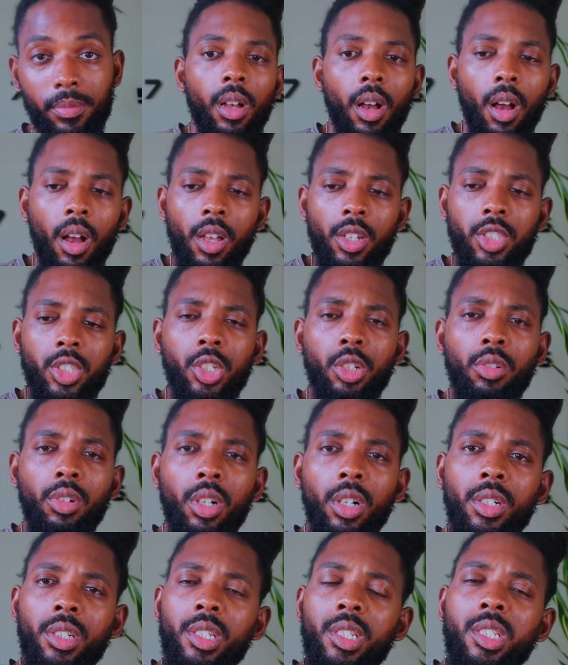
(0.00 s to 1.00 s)
Also,
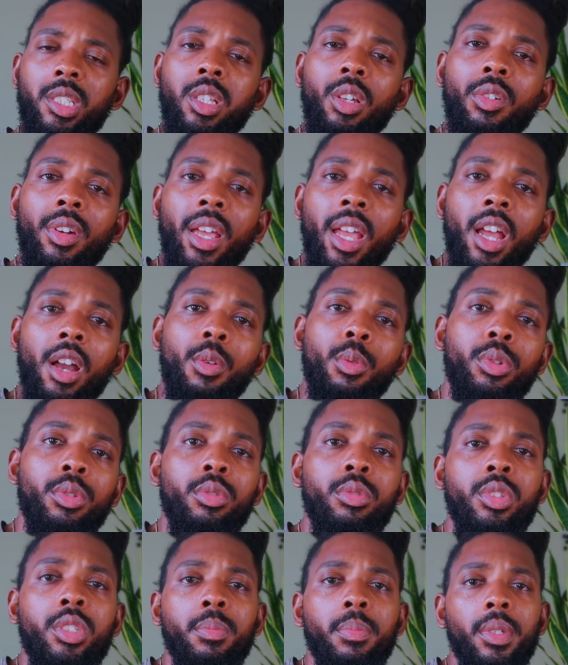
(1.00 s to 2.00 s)
learn to slow down when
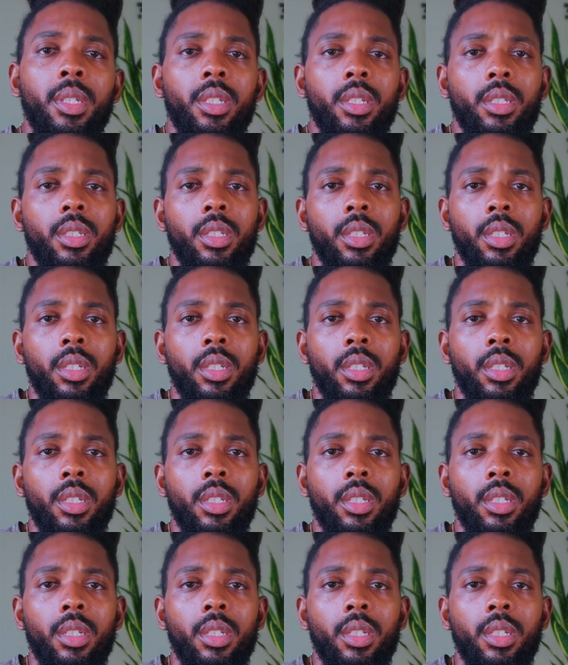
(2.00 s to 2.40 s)
you speak.